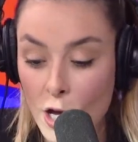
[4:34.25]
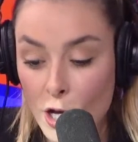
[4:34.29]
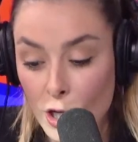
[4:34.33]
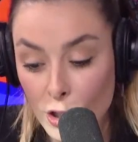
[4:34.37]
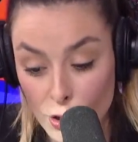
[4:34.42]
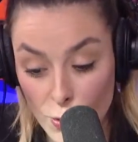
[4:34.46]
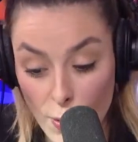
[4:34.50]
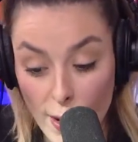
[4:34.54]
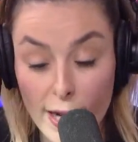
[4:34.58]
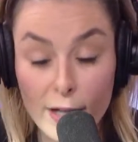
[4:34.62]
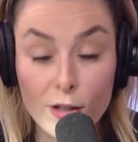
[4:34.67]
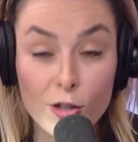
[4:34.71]

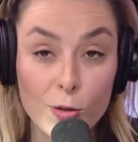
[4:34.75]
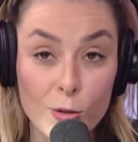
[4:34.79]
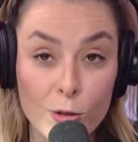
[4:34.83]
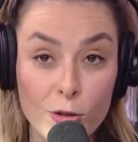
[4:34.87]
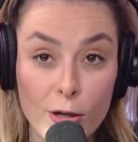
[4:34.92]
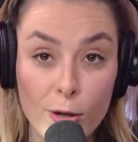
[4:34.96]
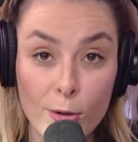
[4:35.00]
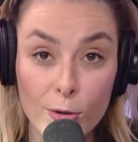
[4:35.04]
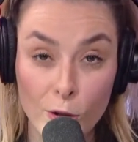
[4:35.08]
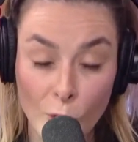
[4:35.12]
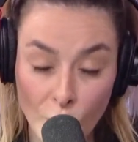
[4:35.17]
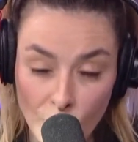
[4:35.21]
So I do
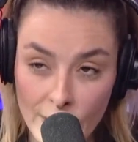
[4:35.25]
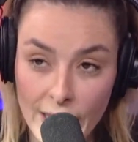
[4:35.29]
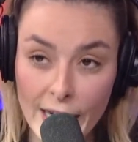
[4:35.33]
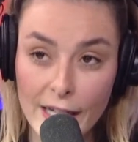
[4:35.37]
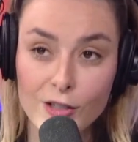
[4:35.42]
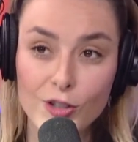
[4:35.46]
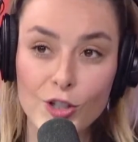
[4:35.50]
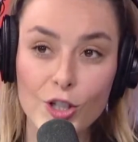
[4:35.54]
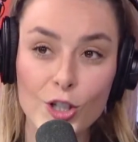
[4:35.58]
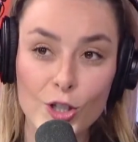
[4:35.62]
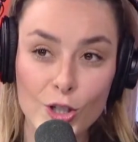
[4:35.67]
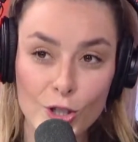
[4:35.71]
agree with you. We got to
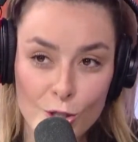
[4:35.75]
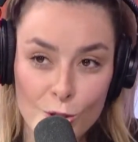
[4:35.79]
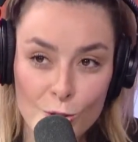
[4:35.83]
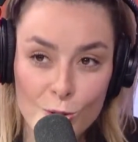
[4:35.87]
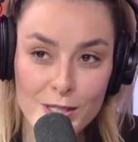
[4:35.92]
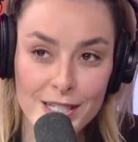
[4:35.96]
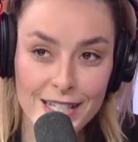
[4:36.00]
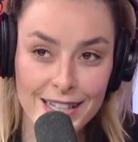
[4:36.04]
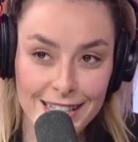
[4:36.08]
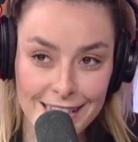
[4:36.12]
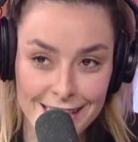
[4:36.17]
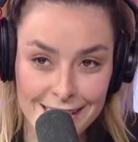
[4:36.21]
start
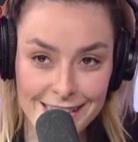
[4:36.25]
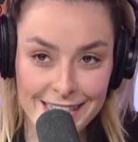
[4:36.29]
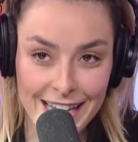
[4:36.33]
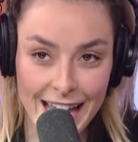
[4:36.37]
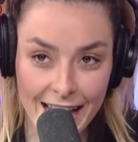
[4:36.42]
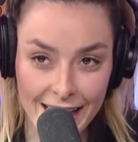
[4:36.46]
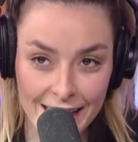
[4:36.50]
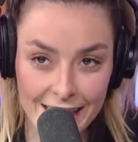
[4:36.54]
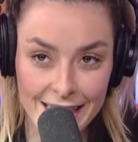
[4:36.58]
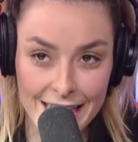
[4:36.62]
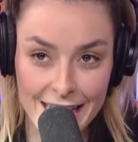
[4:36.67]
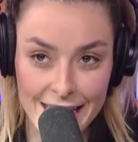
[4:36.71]
using these
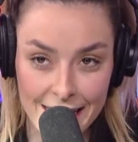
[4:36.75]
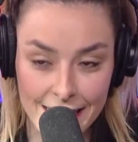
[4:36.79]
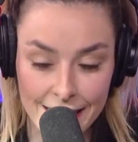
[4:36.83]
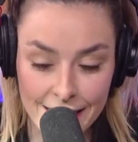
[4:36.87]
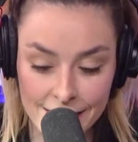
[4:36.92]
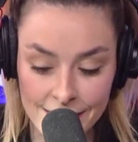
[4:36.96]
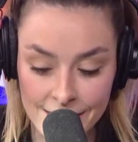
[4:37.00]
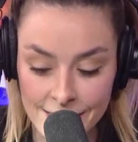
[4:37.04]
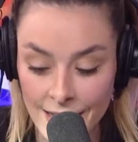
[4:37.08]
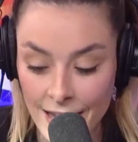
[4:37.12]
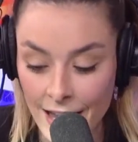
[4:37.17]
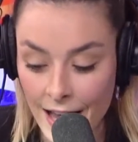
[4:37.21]

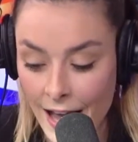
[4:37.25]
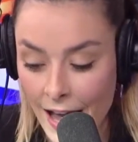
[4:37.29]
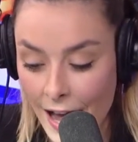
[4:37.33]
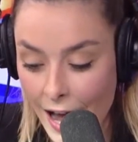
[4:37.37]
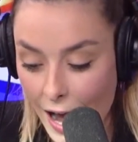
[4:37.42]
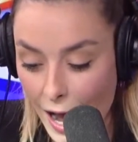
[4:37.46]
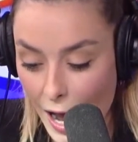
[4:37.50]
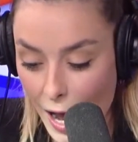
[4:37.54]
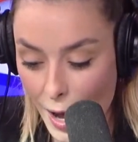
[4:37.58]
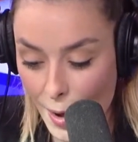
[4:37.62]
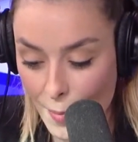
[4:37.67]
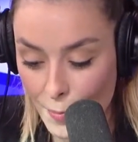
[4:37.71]
techniques
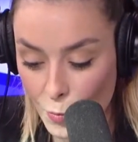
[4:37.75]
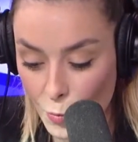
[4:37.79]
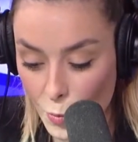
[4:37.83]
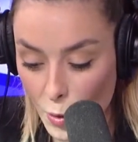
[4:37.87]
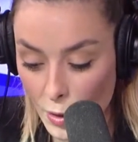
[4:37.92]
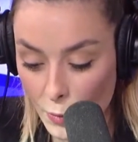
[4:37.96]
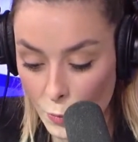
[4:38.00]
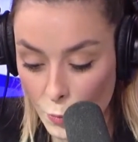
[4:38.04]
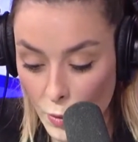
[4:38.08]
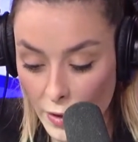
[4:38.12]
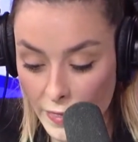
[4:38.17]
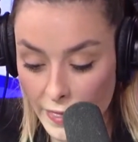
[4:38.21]

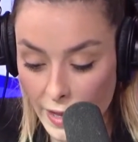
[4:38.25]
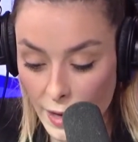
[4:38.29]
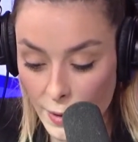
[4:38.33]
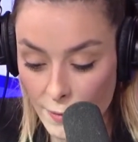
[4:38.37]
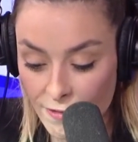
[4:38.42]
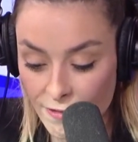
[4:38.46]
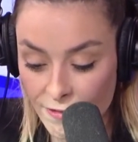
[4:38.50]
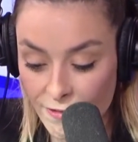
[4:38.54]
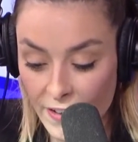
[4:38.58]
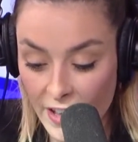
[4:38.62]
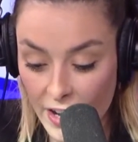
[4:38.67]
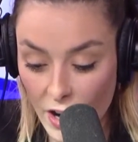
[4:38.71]
when they
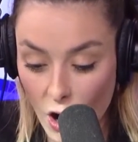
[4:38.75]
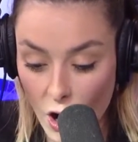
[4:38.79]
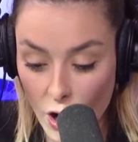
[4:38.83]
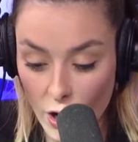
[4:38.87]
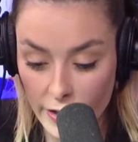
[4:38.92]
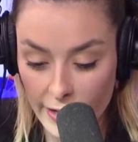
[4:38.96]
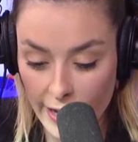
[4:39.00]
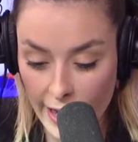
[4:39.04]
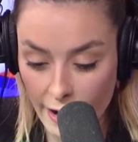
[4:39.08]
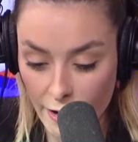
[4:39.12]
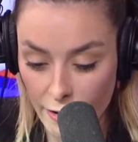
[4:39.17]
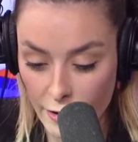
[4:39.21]
fit
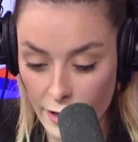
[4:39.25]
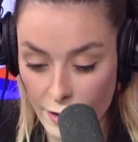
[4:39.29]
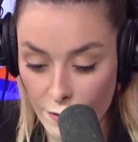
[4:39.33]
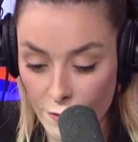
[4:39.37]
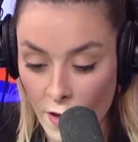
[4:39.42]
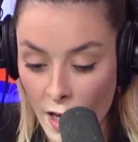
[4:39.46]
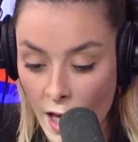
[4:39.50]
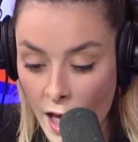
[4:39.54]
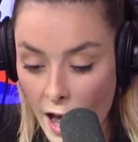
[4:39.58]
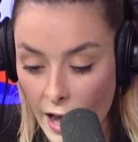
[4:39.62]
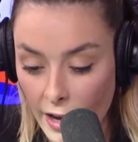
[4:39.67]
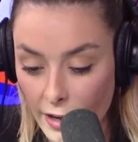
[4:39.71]
our narrative.
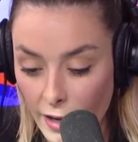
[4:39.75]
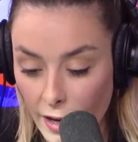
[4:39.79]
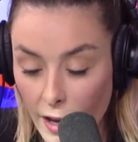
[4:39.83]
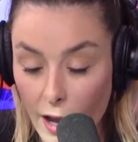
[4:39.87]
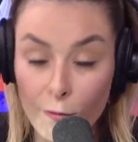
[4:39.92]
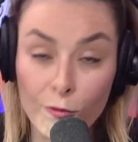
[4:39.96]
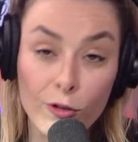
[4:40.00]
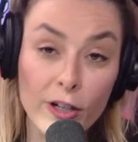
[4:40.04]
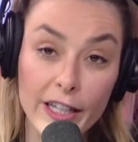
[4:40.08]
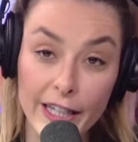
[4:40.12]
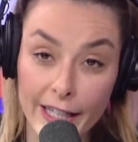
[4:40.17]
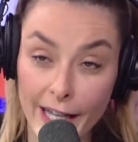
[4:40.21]
And
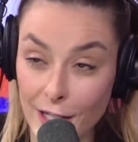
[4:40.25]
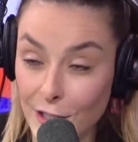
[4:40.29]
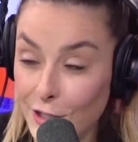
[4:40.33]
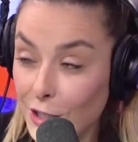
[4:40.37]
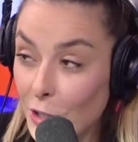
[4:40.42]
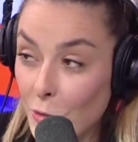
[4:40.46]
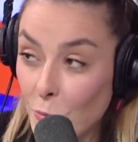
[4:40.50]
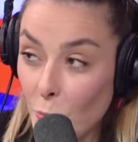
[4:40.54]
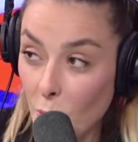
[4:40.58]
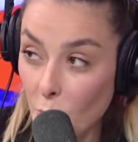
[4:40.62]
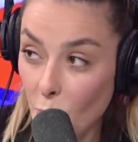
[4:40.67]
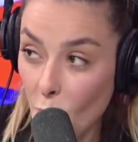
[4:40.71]
really, I just
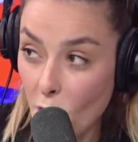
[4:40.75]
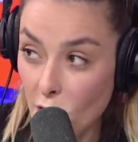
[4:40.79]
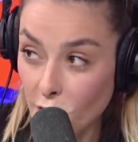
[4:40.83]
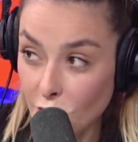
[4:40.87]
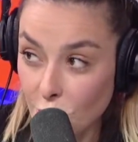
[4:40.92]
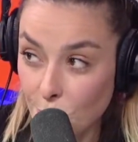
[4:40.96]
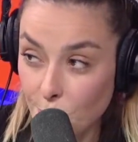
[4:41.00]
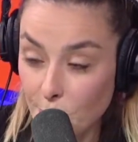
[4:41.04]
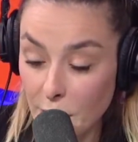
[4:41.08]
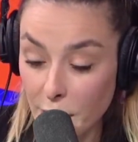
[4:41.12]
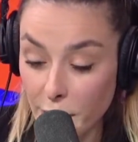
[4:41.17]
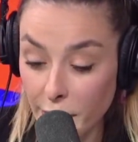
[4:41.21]
didn't want to
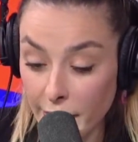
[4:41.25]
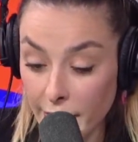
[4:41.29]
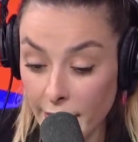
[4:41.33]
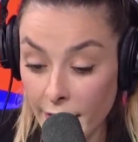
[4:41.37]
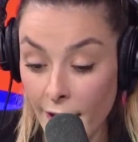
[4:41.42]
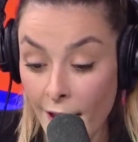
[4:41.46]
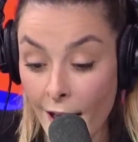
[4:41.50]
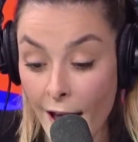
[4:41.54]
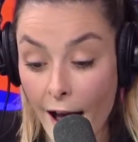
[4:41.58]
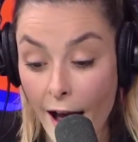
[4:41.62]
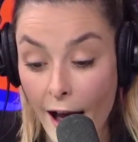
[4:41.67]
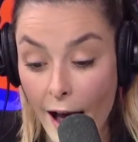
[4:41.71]
watch it, period.
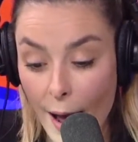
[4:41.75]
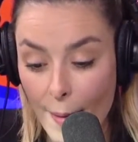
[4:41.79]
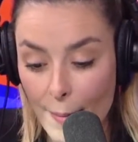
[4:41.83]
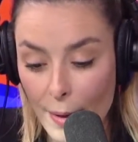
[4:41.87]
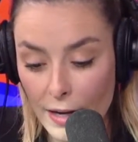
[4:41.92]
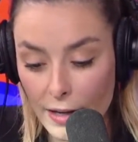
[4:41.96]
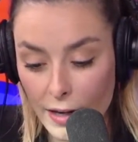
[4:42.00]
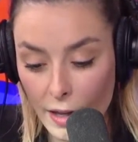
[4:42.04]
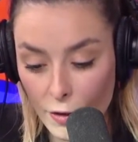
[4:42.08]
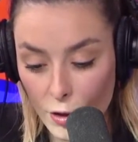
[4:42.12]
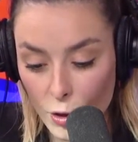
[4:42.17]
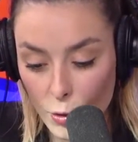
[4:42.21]

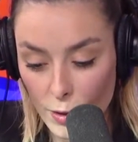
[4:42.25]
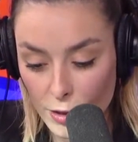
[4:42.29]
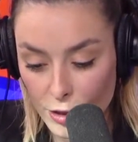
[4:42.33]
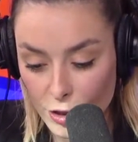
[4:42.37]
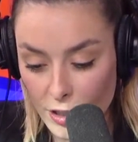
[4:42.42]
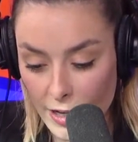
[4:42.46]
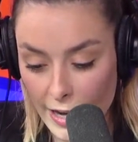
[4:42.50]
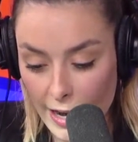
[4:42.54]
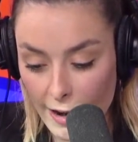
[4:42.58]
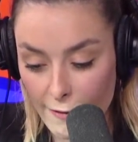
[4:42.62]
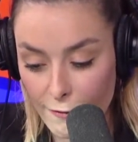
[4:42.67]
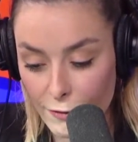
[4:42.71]
Another
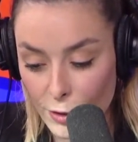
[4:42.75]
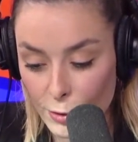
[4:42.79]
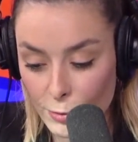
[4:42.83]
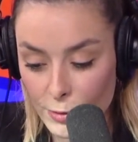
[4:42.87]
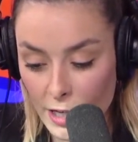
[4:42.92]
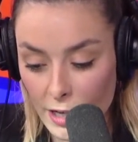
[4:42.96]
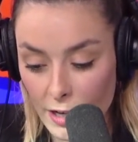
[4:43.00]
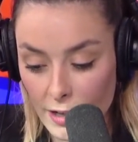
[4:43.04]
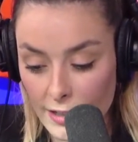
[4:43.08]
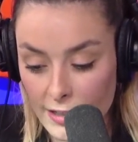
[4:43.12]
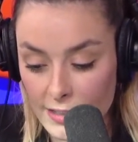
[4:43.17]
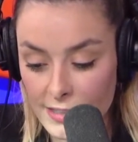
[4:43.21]
question I have for you,
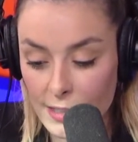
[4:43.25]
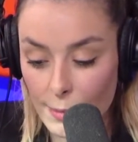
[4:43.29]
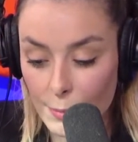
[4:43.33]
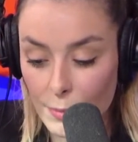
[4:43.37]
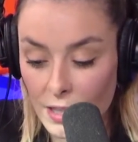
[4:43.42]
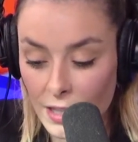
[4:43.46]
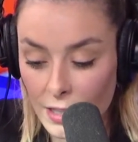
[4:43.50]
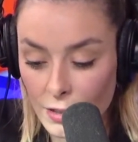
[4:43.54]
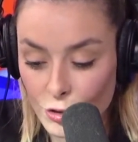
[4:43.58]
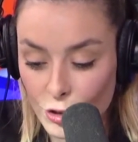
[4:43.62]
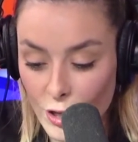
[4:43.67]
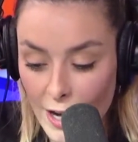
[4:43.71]
Derek, is
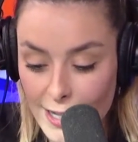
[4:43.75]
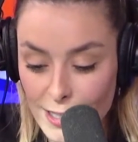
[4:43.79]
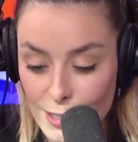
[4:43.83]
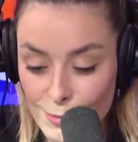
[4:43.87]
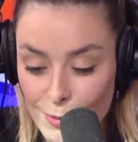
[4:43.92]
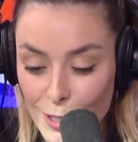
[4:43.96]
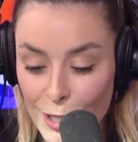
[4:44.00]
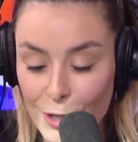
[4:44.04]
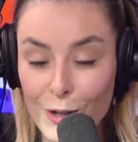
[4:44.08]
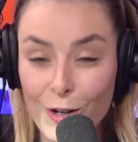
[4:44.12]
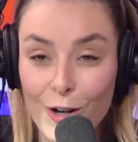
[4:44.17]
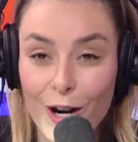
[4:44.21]
something that drives
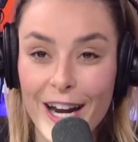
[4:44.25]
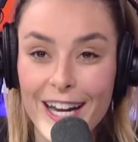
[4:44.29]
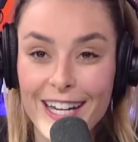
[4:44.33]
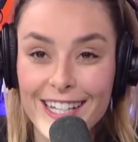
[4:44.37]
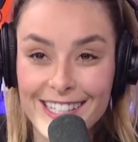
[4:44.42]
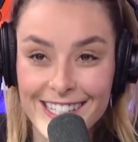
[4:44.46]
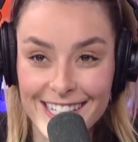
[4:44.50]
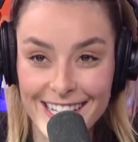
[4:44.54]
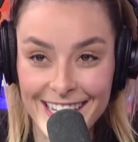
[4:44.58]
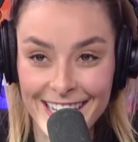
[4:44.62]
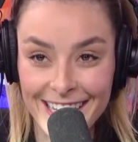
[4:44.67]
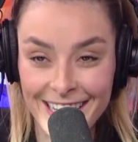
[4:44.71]
me
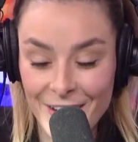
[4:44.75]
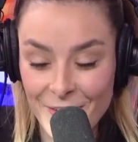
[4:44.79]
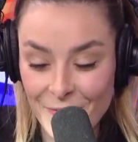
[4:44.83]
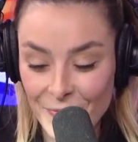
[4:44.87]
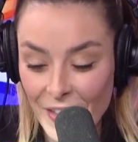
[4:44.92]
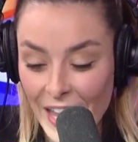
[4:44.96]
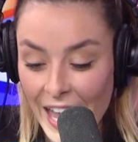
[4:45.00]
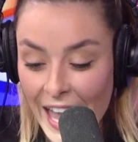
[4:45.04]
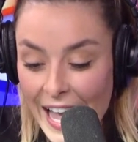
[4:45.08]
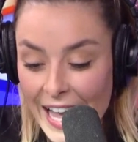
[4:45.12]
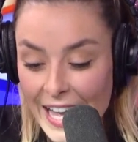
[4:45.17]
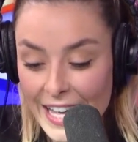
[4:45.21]
crazy,
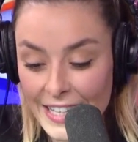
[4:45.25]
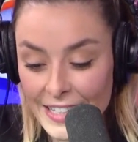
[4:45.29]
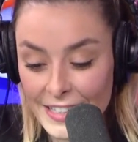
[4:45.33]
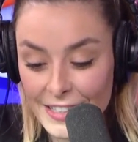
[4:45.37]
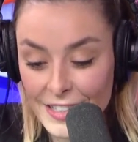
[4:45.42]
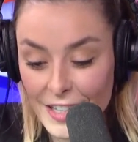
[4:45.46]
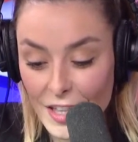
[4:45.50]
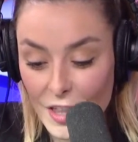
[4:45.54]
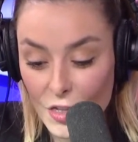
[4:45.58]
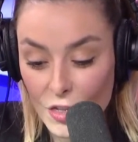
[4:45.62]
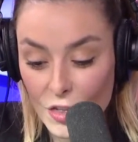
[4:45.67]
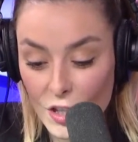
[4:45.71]

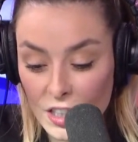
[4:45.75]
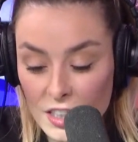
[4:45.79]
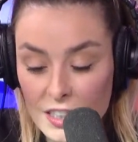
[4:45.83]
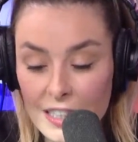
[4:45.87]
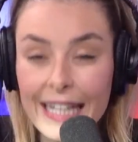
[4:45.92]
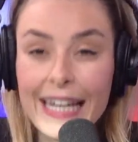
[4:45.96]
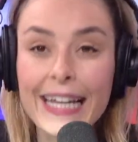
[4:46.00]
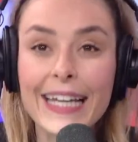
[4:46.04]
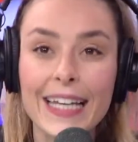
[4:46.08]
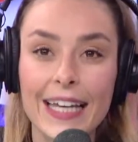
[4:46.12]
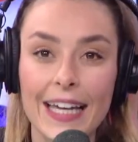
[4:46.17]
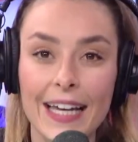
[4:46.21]
is the
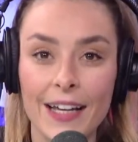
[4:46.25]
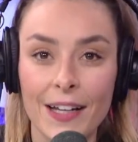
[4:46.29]
leaking.